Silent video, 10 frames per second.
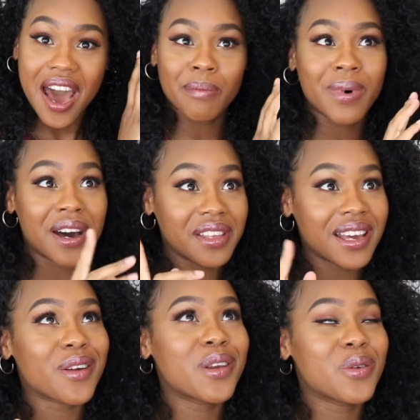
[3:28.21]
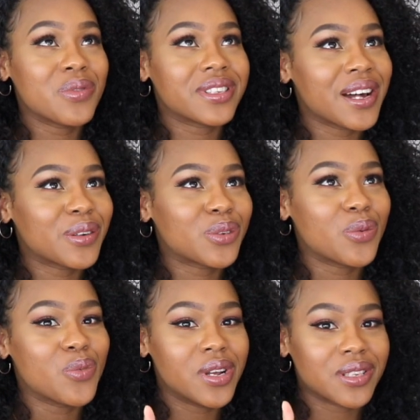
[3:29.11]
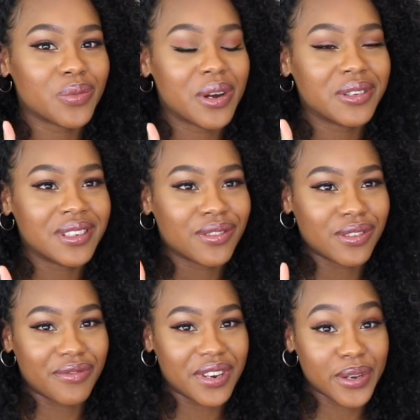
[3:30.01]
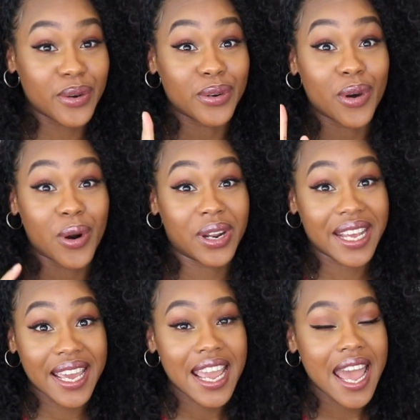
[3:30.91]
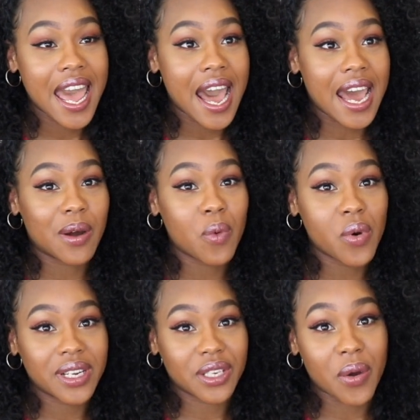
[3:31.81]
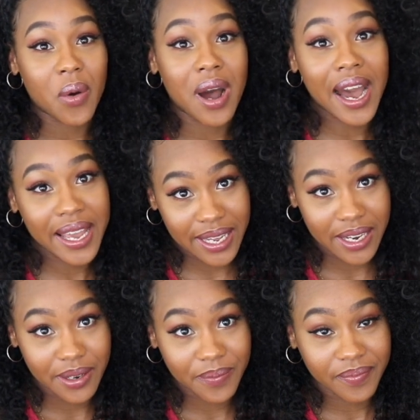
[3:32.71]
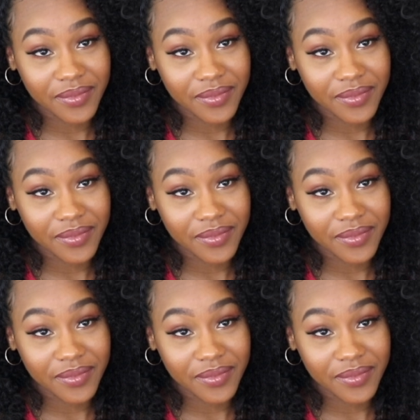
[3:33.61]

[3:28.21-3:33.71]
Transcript: But I think I only wore cycle shorts once when I was in Slovenia on holiday, and I wore that to go hiking.